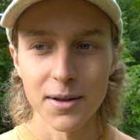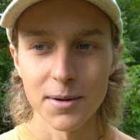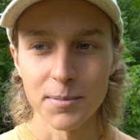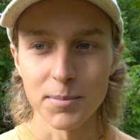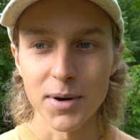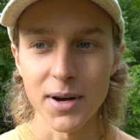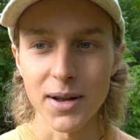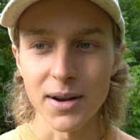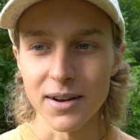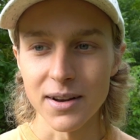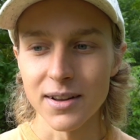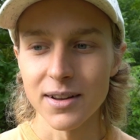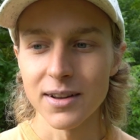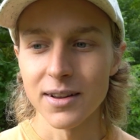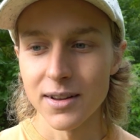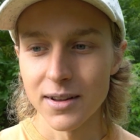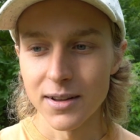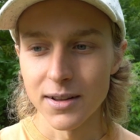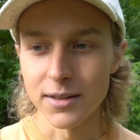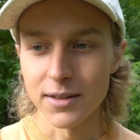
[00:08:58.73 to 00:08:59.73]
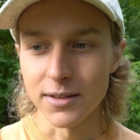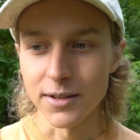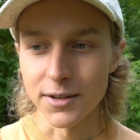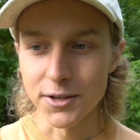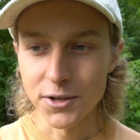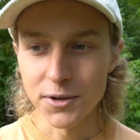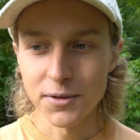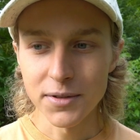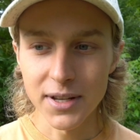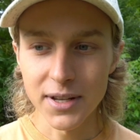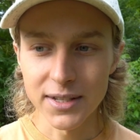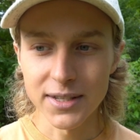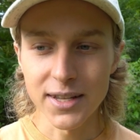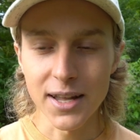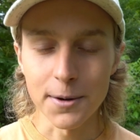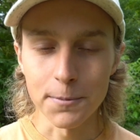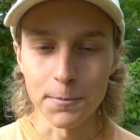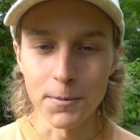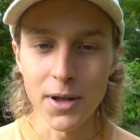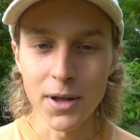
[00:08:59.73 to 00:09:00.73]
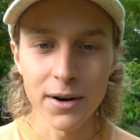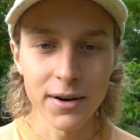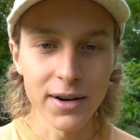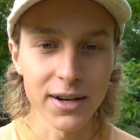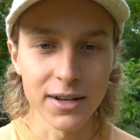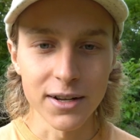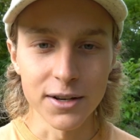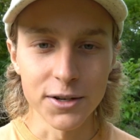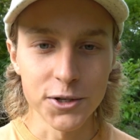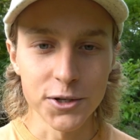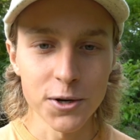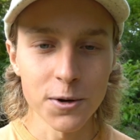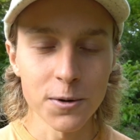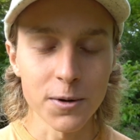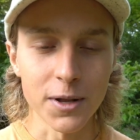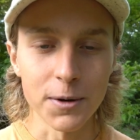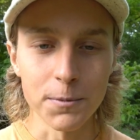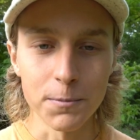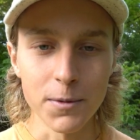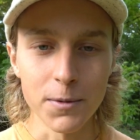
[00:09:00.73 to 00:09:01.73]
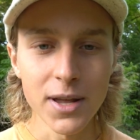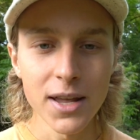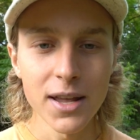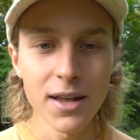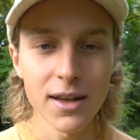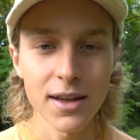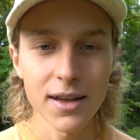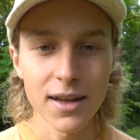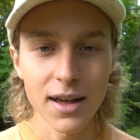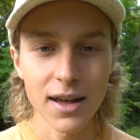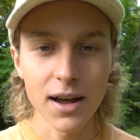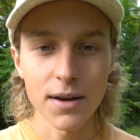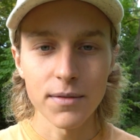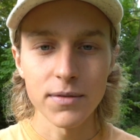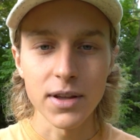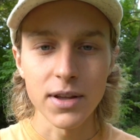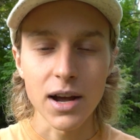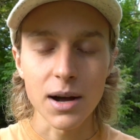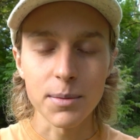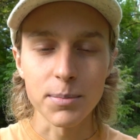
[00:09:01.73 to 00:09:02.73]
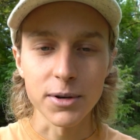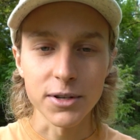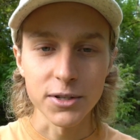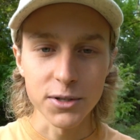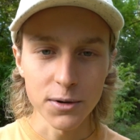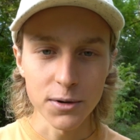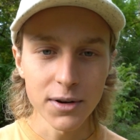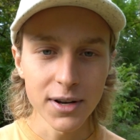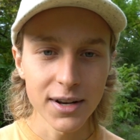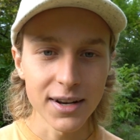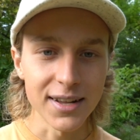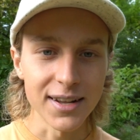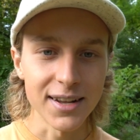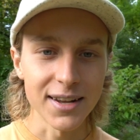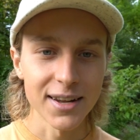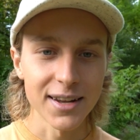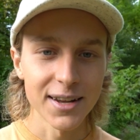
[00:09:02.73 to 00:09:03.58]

But the truth is that we are in control and we have the opportunity